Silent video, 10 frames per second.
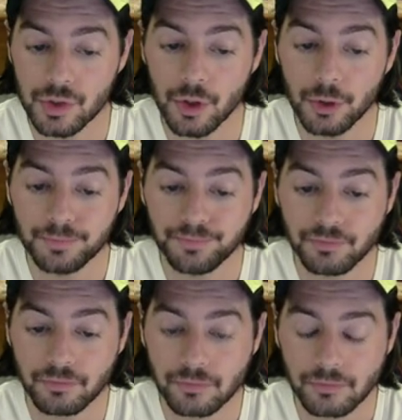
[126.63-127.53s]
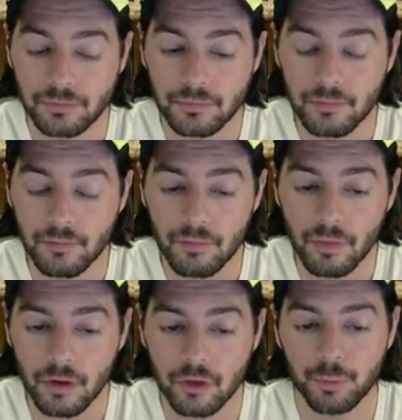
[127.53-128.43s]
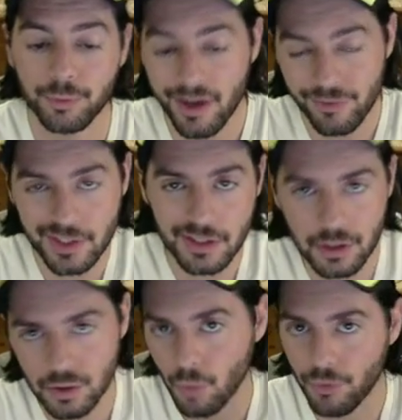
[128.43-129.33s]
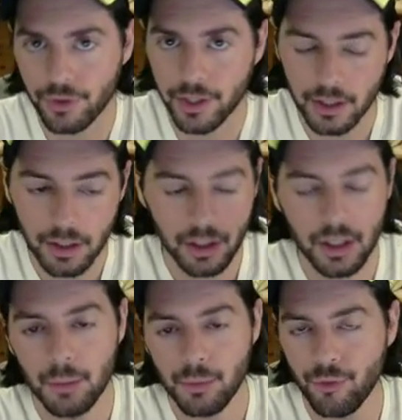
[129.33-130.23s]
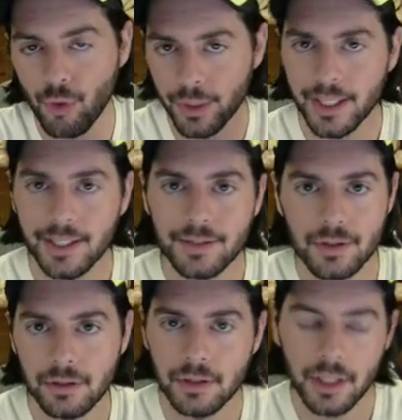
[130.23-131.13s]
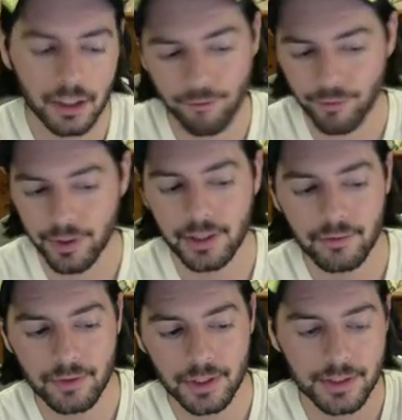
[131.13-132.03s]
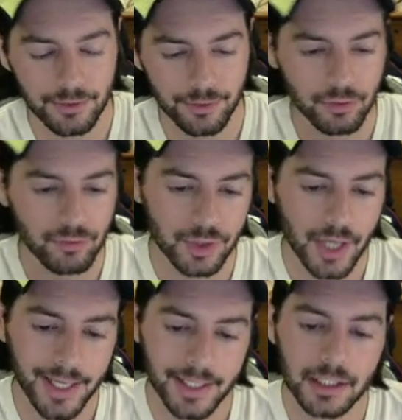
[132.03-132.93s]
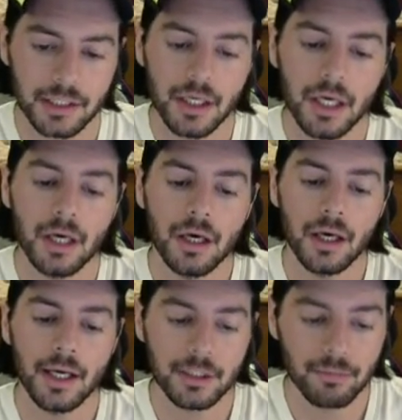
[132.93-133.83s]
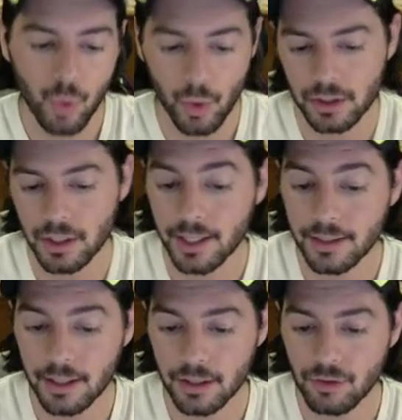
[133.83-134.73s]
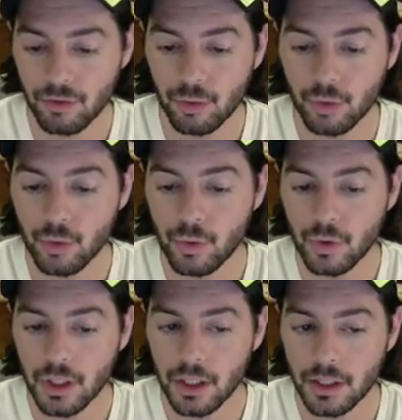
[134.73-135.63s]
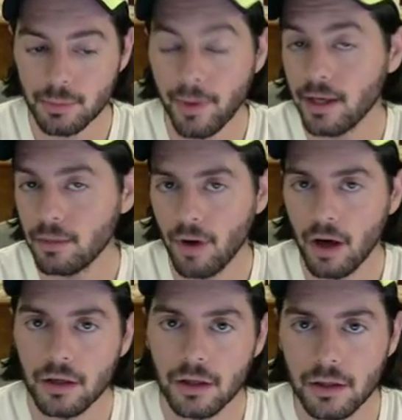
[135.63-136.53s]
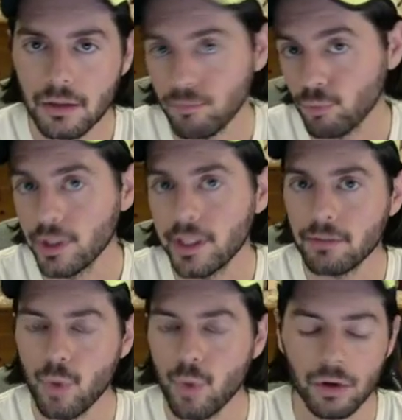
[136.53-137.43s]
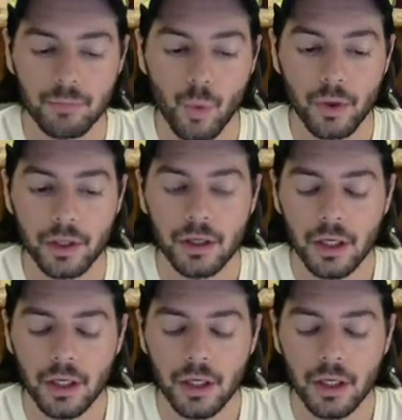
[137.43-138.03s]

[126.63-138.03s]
So, to preface this whole thing, before we get into the nitty gritty of these different varieties, it's important, I think, to expand upon a, a really important point,